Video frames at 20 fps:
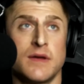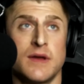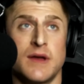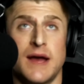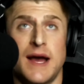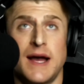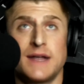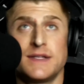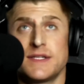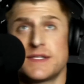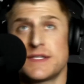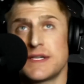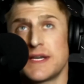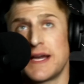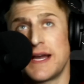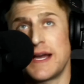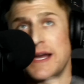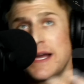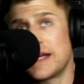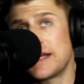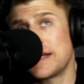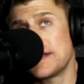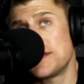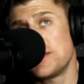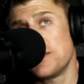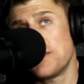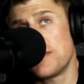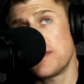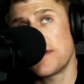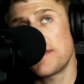I guess
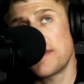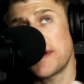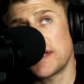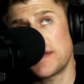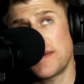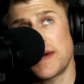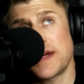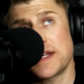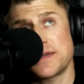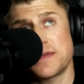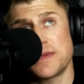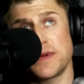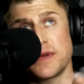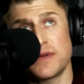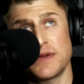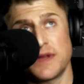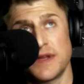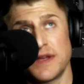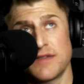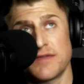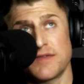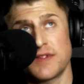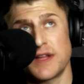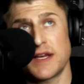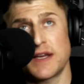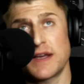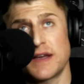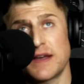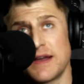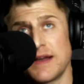you think about the possibility of
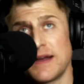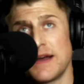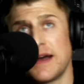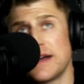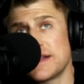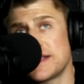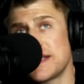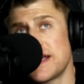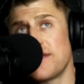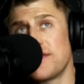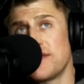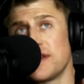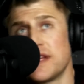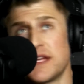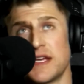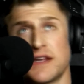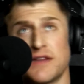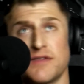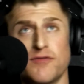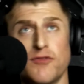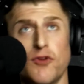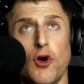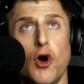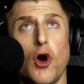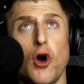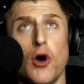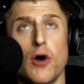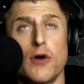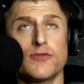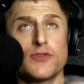like us having to get
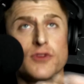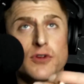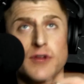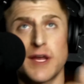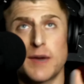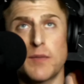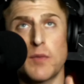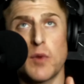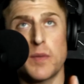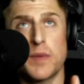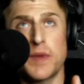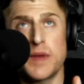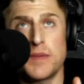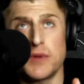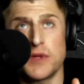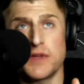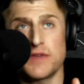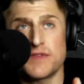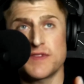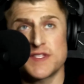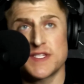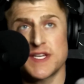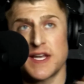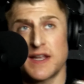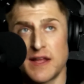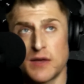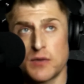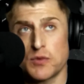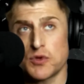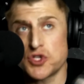involved, or like where people even say
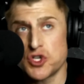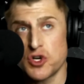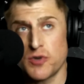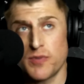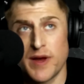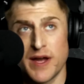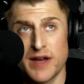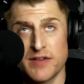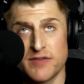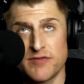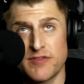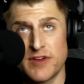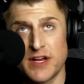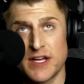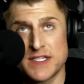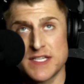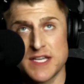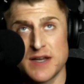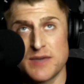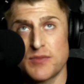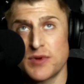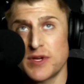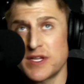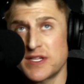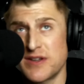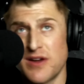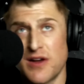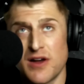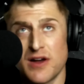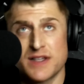like when Joe Biden fucks up when he
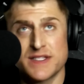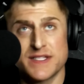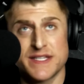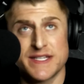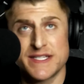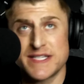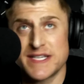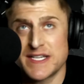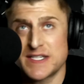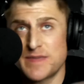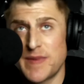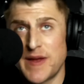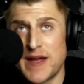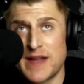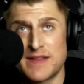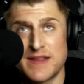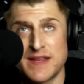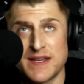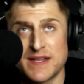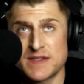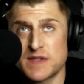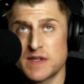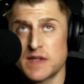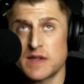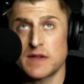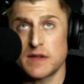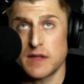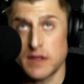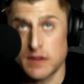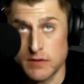talks and he says bad things,
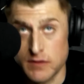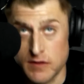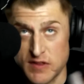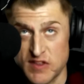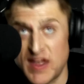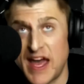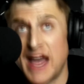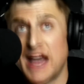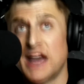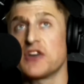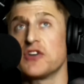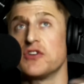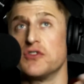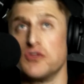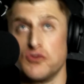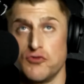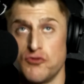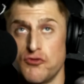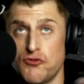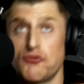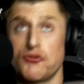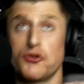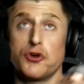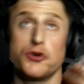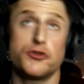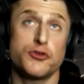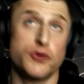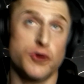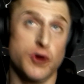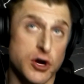that could
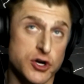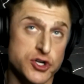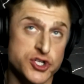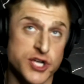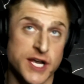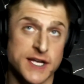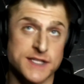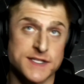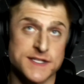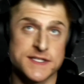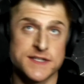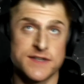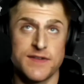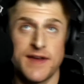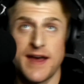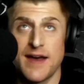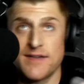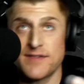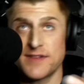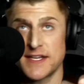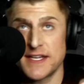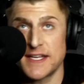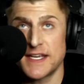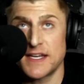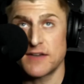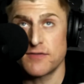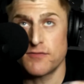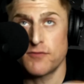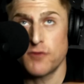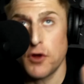further our chances of having to get
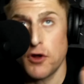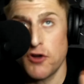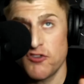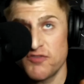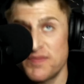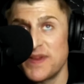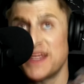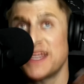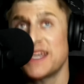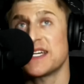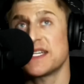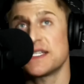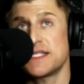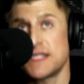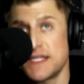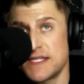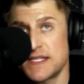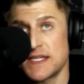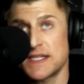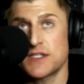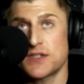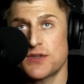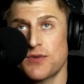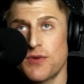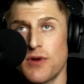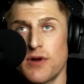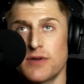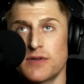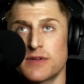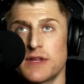involved because he says the
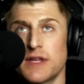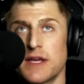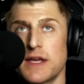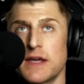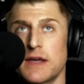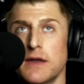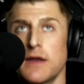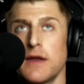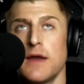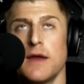wrong thing,